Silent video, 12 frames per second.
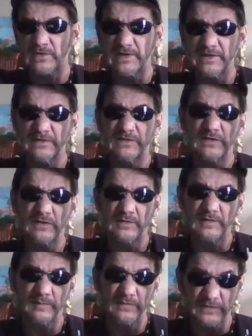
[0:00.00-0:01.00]
of her kids,
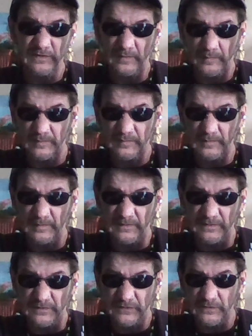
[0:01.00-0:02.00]
showing them some
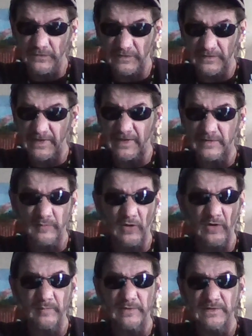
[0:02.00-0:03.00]
shoes in that
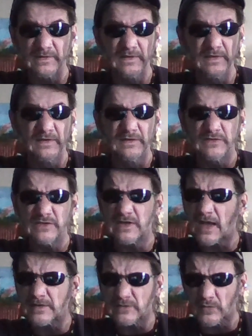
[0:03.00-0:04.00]
department. She
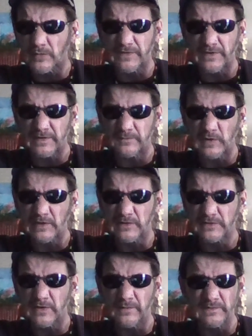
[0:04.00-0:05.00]
caught the whole thing. When I
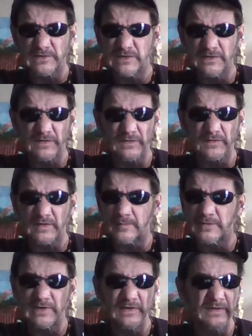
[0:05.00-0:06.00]
looked over, she just looked
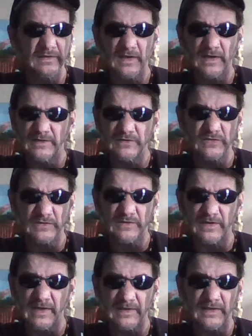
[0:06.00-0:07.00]
at me and kind of shook
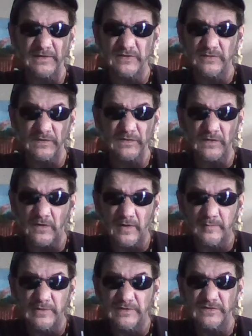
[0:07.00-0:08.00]
her head like she was
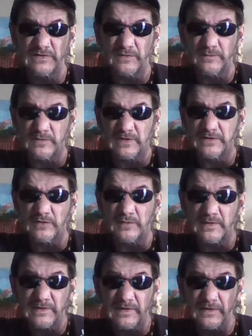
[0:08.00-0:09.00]
sorry, but she couldn't really do
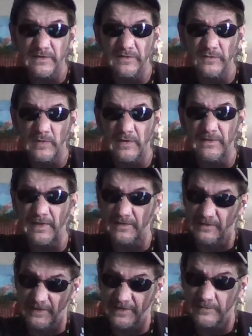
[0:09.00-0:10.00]
anything because, well,
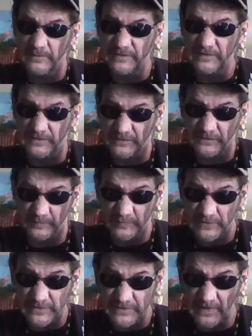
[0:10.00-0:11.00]
that lady was her
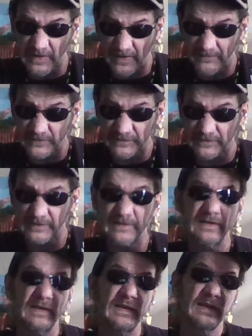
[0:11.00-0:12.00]
superior,
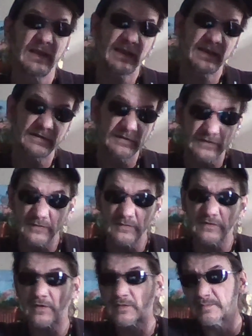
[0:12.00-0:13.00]
obviously, and she
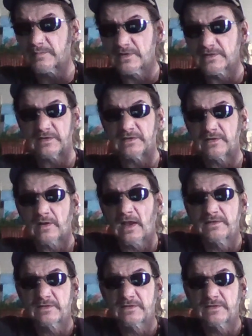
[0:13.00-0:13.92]
was already busy. You know,